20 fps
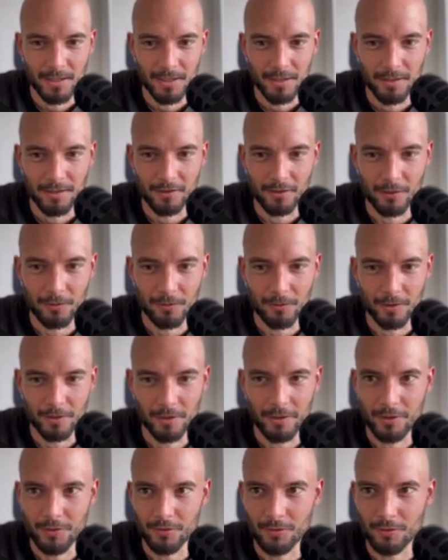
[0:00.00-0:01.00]
So we're
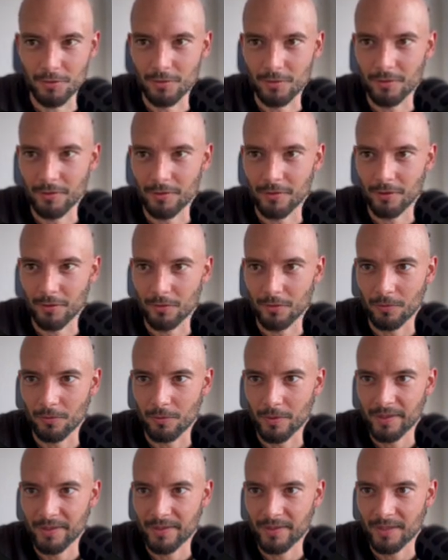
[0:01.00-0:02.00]
gonna do, so
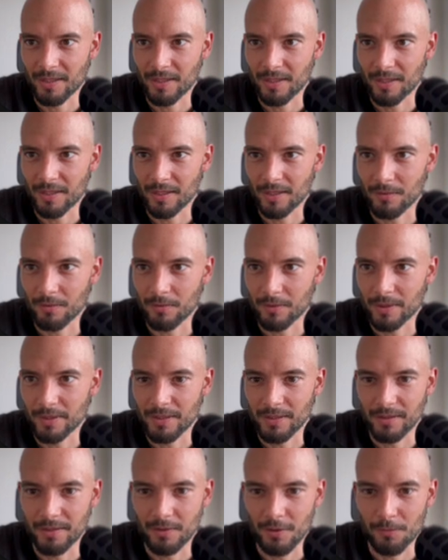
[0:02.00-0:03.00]
we say we
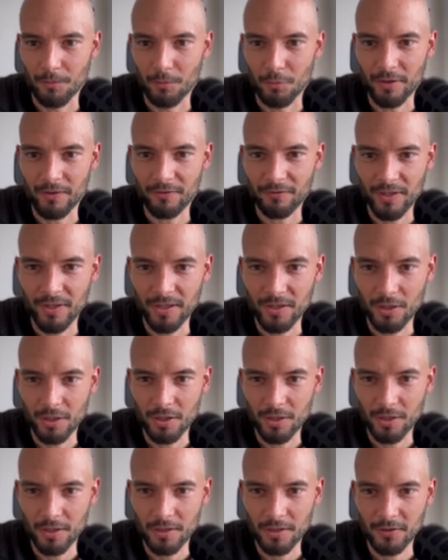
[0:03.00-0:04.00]
did a briefing
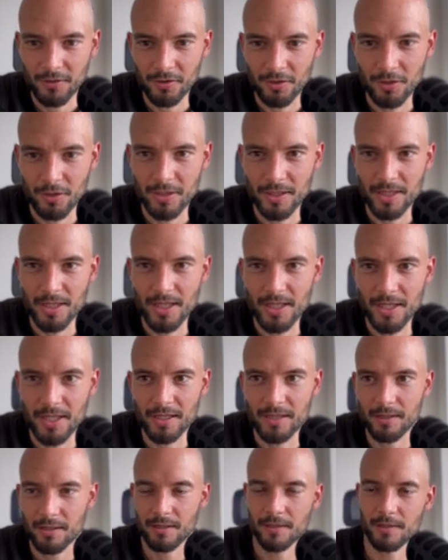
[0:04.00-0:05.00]
doc, study
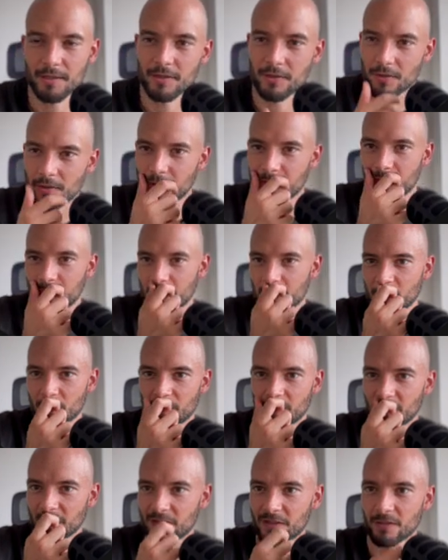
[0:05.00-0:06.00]
guide. So let's see
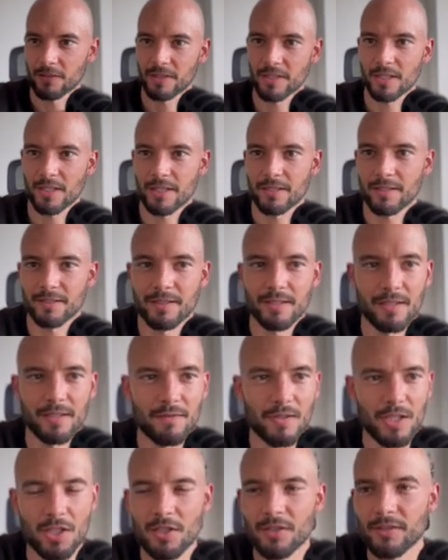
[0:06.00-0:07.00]
what the study guide is
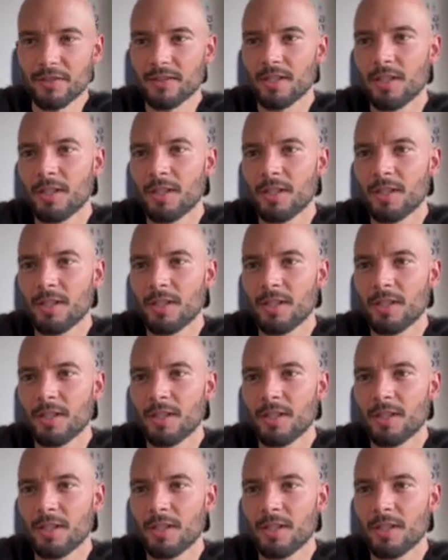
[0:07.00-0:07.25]
giving us.